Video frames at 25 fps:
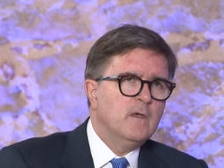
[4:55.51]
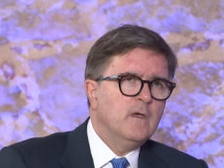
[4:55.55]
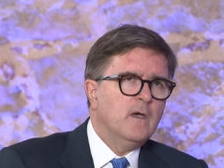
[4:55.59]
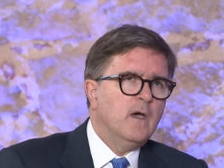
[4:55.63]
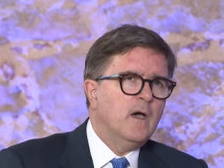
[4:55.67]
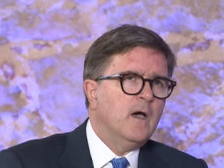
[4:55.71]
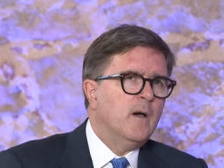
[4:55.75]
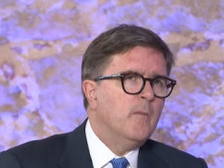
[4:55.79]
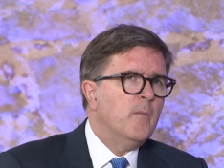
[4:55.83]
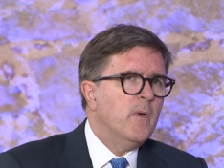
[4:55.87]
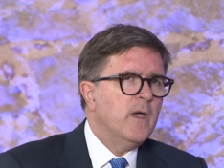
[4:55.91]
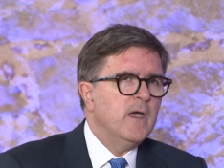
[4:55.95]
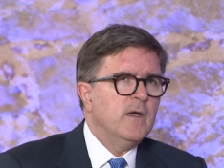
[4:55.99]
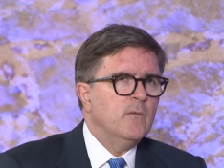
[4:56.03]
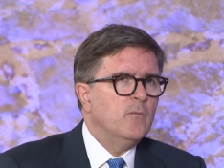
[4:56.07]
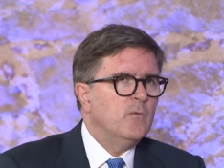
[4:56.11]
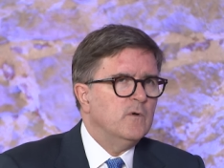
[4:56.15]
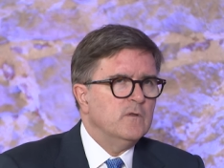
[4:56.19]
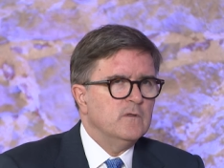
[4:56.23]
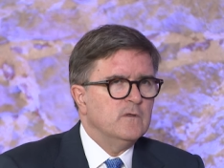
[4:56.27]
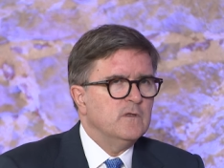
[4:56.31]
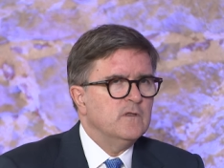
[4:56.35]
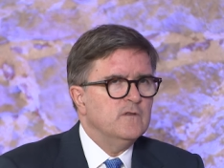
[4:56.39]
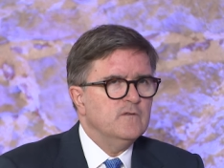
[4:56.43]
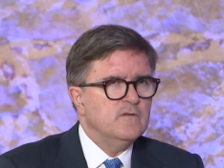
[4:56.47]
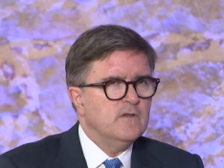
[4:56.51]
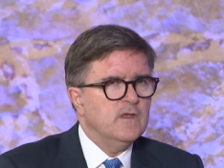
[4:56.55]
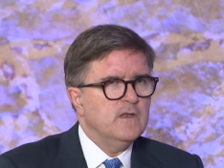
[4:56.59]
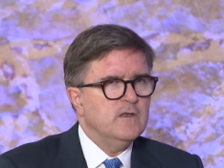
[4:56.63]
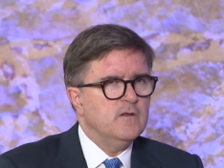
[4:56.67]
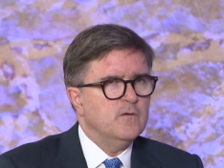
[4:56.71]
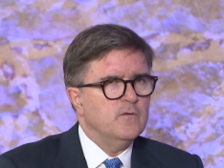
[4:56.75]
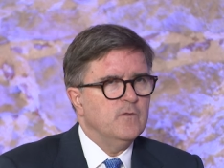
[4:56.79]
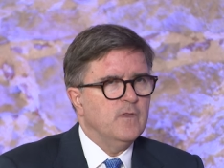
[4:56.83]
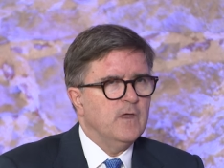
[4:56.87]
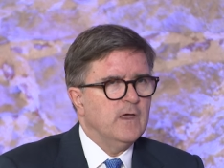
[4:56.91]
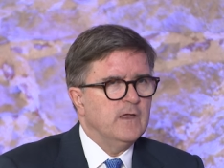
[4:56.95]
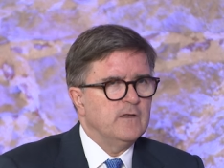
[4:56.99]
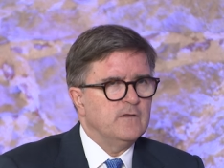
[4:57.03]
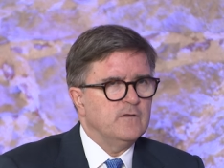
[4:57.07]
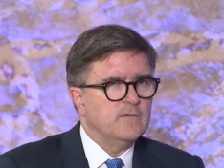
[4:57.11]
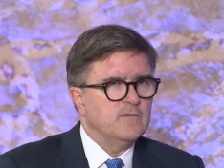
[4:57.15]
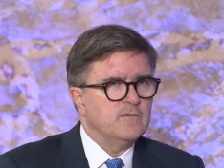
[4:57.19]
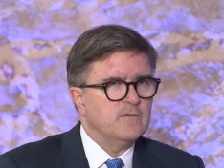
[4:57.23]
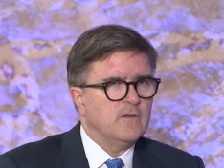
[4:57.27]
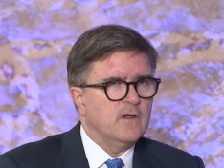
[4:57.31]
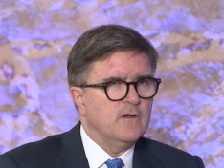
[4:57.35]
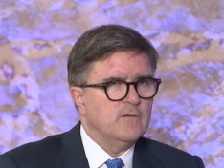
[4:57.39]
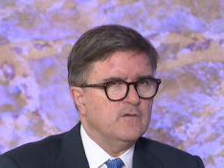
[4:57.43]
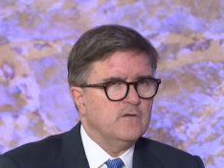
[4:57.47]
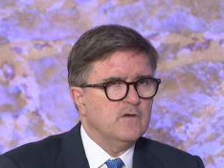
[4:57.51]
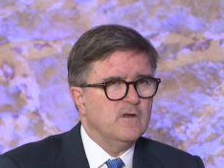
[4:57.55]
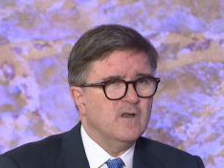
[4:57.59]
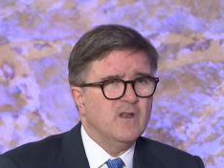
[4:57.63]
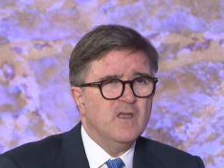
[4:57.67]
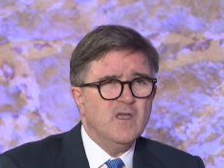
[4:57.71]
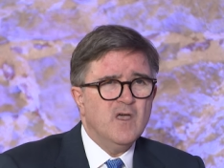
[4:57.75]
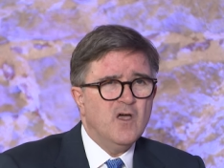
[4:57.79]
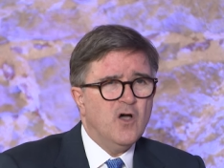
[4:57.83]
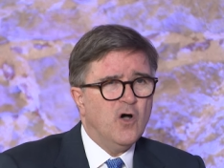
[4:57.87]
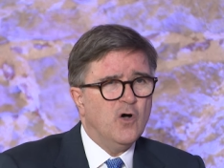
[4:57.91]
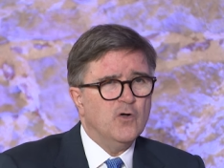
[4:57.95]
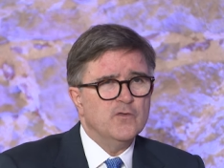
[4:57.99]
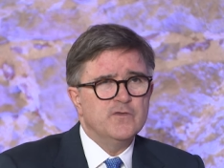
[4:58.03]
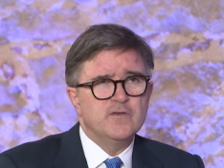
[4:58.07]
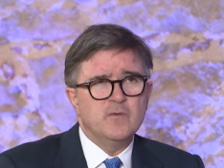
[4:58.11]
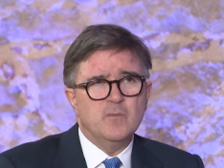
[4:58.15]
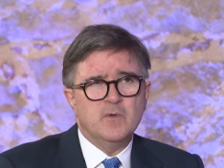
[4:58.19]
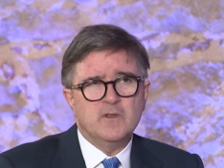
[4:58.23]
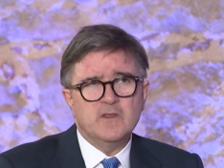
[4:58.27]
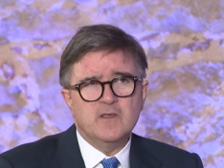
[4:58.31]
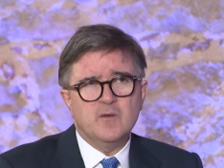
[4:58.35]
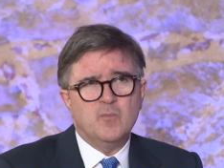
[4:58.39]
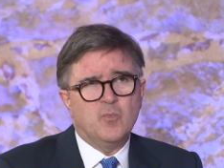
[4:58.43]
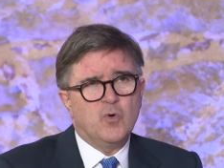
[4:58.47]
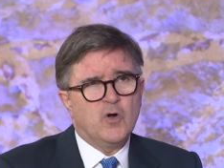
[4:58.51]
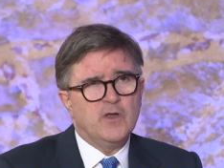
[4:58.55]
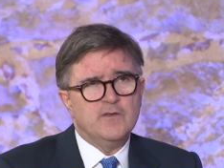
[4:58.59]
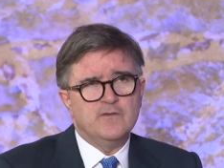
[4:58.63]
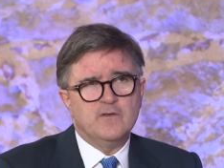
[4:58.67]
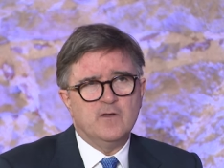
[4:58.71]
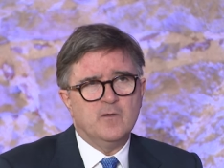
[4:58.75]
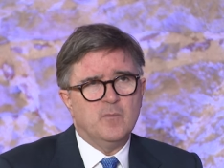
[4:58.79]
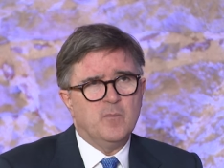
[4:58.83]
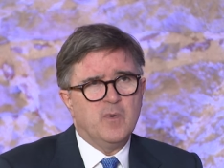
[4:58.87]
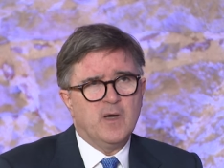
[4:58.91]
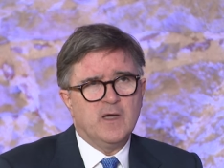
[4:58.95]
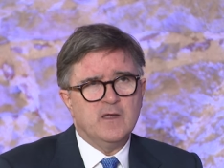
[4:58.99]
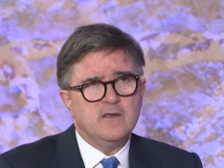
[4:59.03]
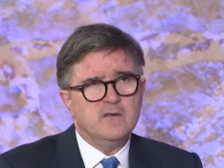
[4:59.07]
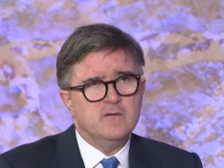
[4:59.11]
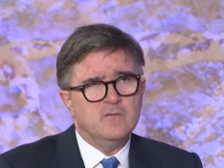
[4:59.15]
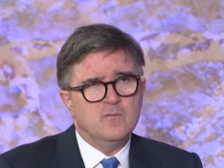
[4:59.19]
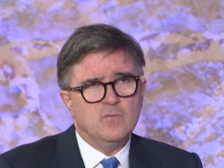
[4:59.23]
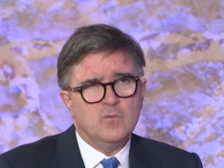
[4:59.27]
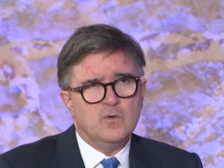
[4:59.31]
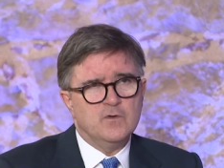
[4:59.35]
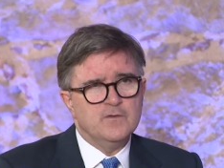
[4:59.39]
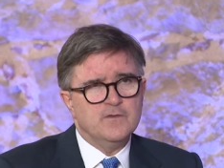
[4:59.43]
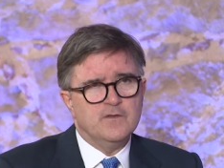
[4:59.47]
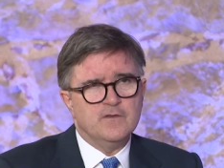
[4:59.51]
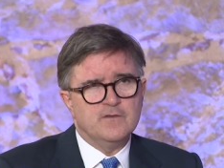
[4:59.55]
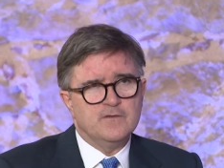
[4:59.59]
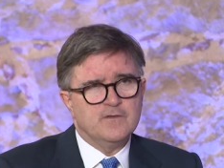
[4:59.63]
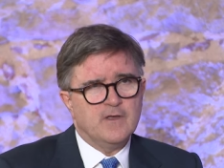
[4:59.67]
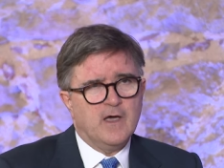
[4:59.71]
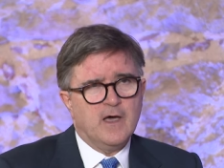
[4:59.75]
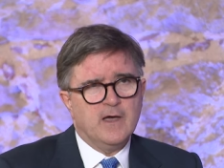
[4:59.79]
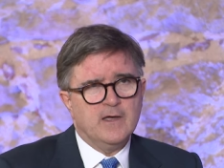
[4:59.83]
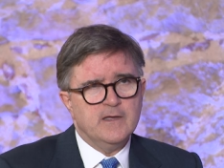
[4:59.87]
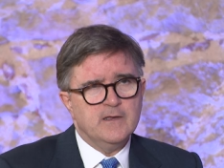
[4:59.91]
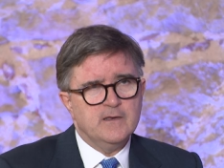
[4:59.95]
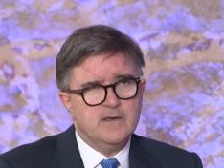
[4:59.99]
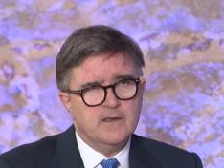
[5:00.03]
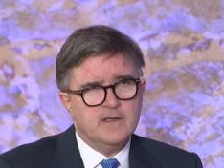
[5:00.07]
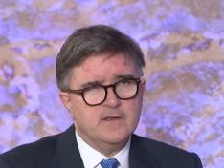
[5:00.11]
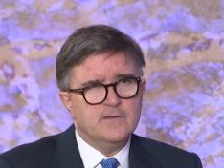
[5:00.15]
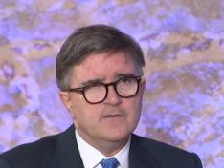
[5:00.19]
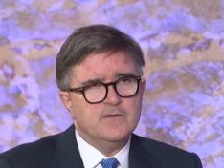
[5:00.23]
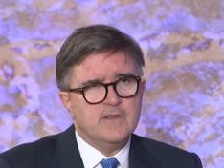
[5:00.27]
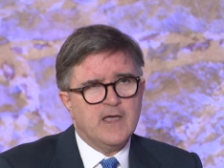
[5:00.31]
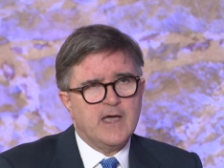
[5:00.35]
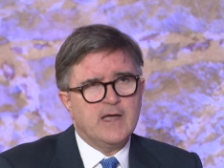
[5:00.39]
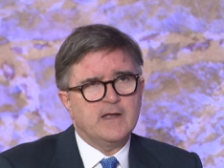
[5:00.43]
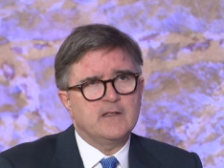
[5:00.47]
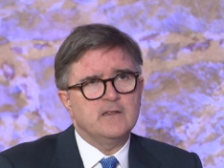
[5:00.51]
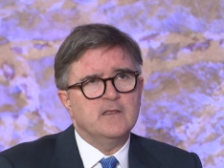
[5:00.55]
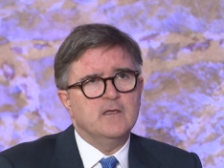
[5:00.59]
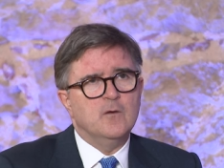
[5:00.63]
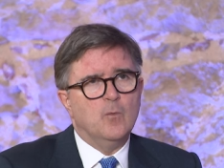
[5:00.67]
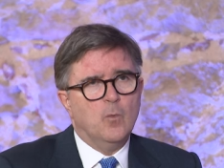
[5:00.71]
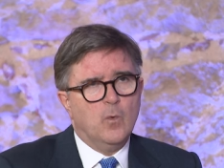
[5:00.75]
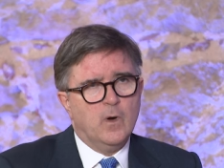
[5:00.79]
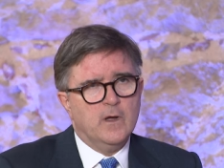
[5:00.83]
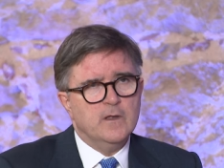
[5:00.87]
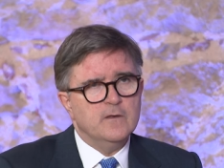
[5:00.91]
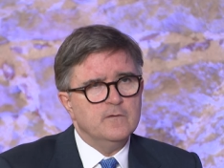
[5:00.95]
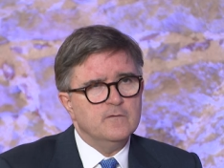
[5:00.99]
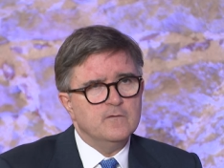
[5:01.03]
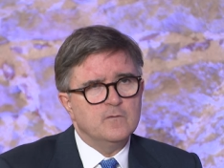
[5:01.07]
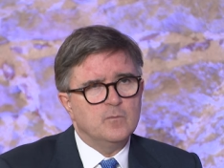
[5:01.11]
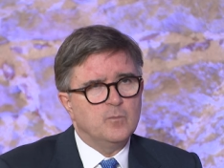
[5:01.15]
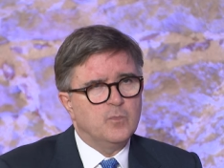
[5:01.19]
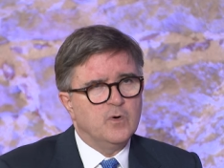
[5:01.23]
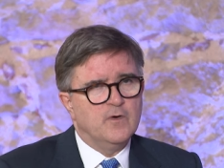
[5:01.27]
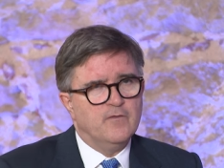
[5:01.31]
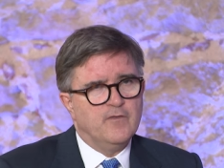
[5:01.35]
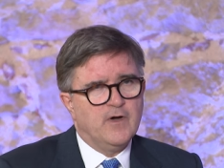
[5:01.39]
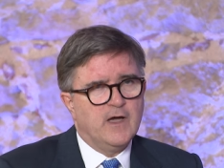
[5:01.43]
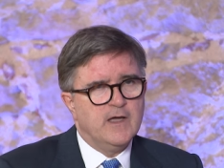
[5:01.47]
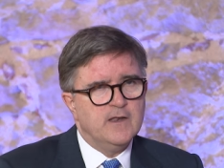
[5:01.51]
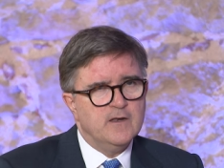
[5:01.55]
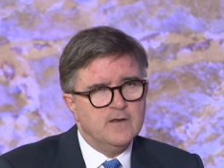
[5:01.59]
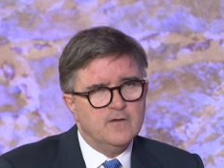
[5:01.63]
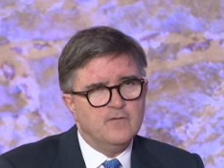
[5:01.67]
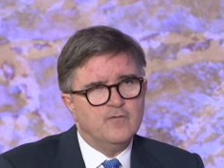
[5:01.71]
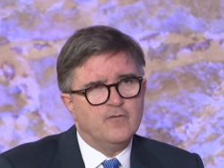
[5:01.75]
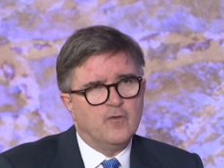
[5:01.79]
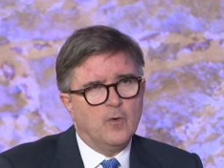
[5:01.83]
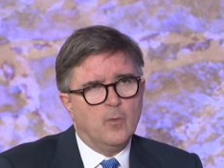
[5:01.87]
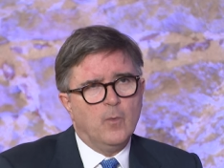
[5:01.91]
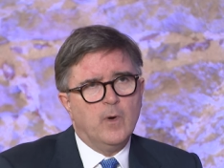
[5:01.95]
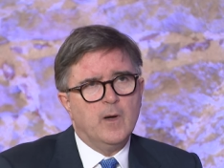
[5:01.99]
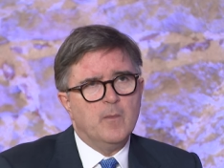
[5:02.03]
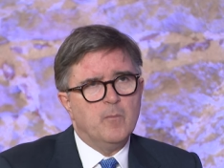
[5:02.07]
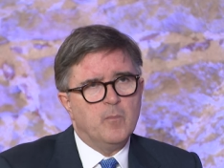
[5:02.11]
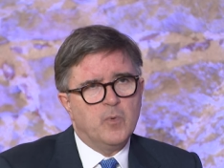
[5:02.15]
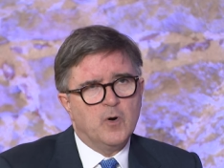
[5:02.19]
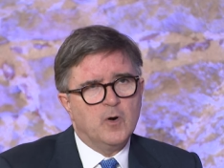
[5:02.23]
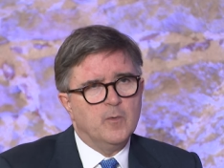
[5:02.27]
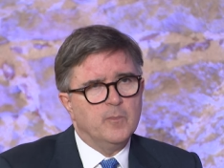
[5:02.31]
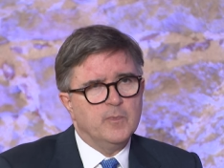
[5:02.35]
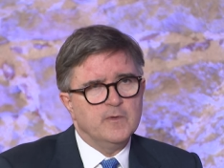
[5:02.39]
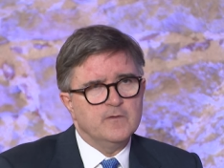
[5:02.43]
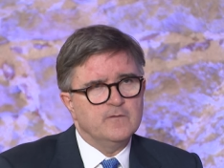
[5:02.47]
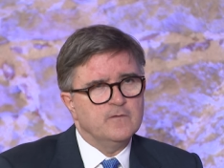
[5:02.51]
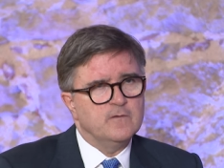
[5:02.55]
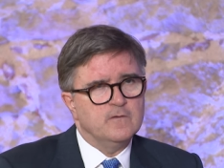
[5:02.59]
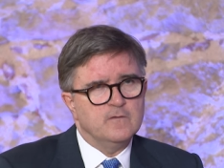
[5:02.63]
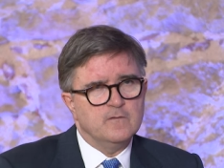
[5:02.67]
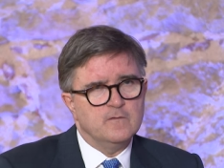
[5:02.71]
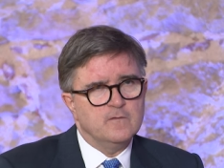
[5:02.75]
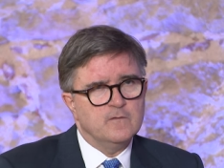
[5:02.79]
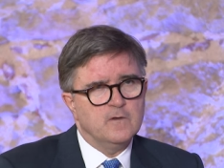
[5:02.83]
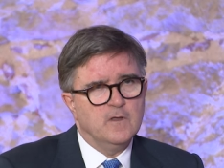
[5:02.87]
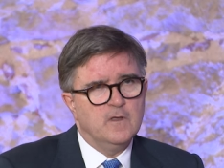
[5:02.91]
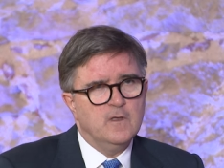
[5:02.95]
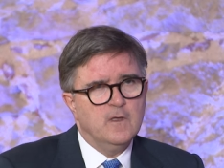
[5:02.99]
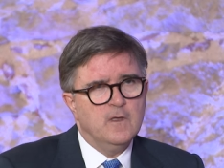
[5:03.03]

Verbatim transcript: and we'll continue that discussion. Ultimately, President Biden will decide exactly what's provided for what purposes.